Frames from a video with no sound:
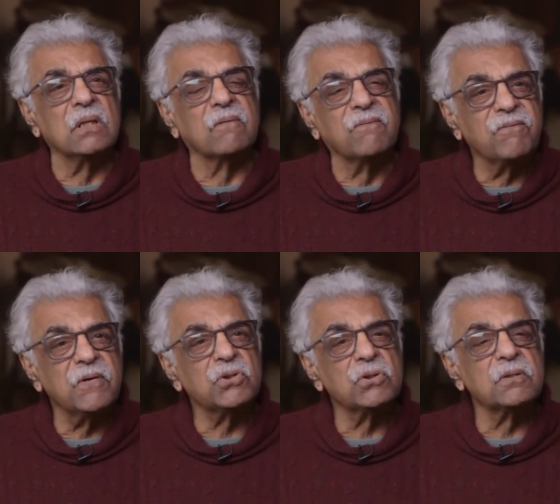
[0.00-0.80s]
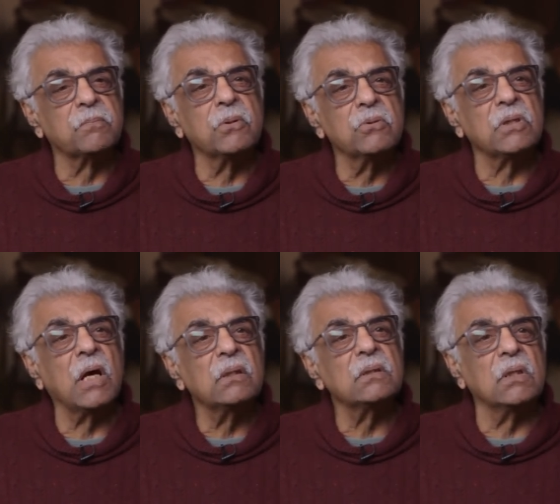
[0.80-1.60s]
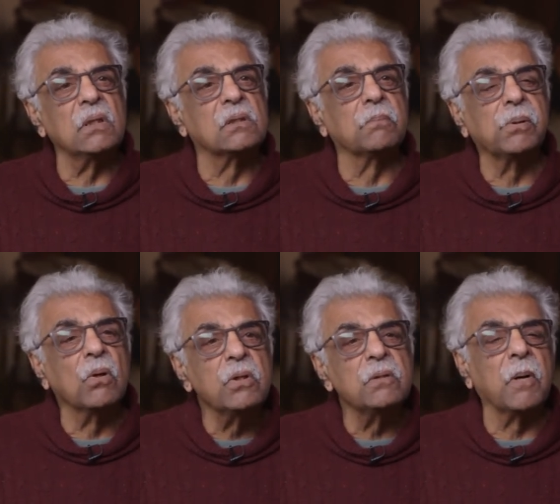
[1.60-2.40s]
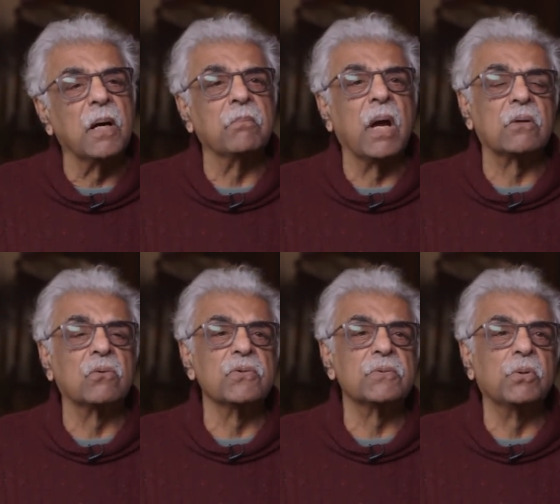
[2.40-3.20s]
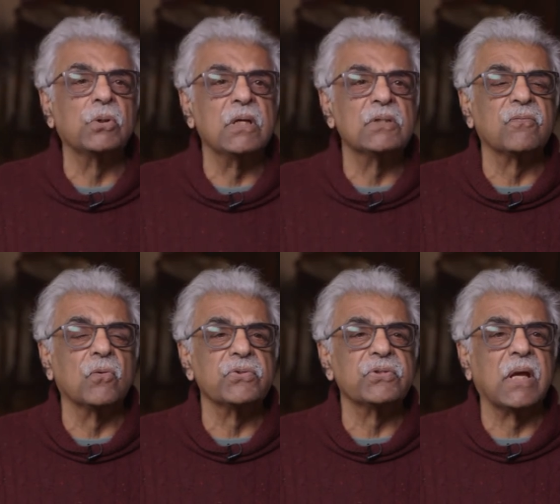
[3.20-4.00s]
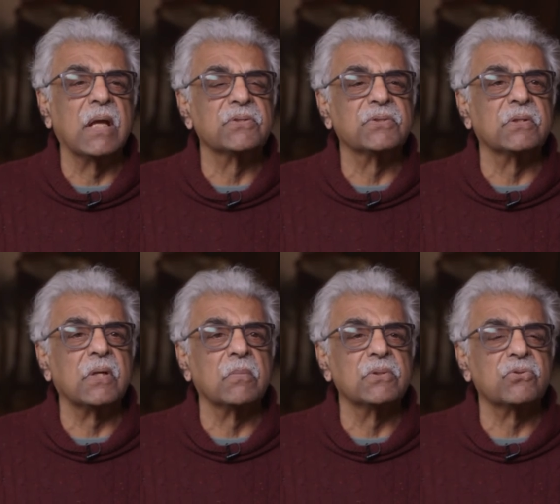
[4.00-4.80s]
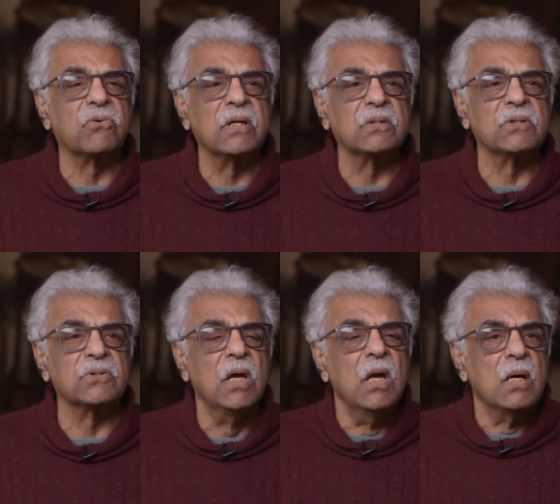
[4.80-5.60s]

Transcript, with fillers: the vicious brutality deployed by Macron's police force against the demonstrators.